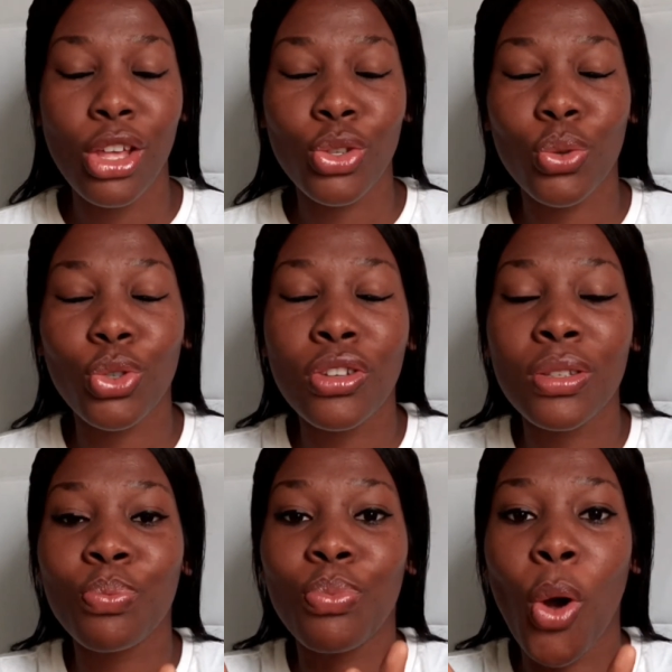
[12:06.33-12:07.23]
So
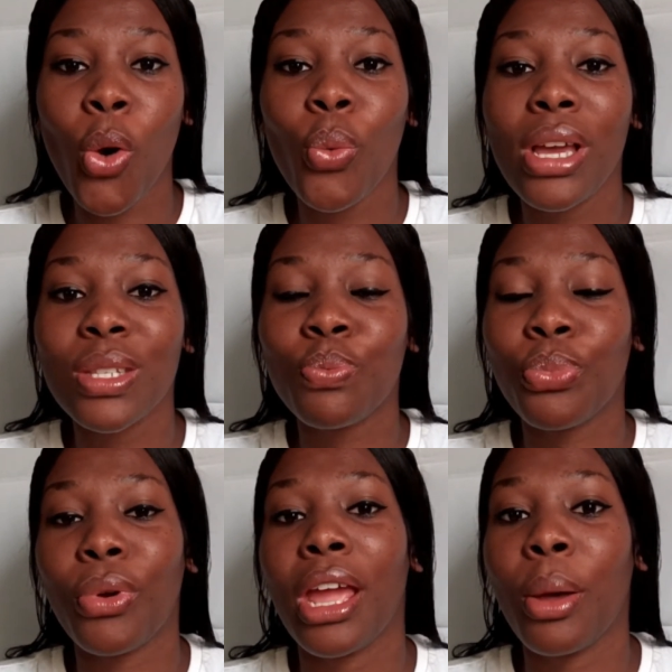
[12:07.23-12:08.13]
just always
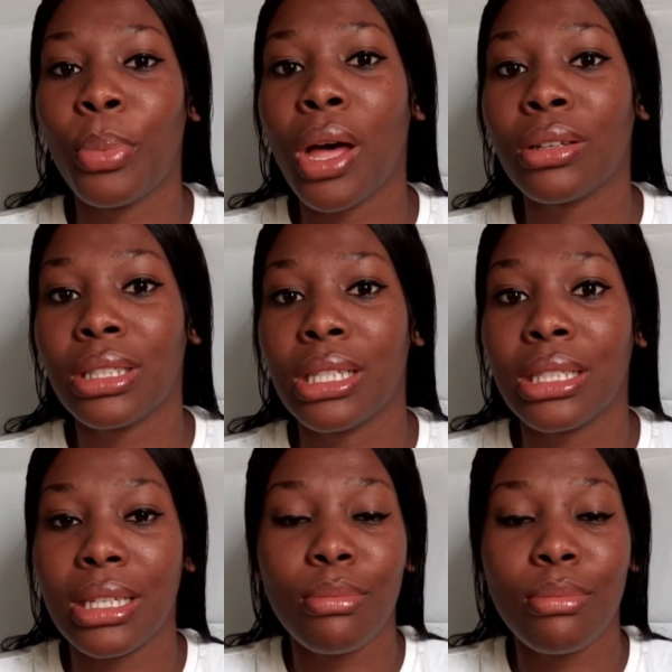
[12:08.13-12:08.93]
pray about it.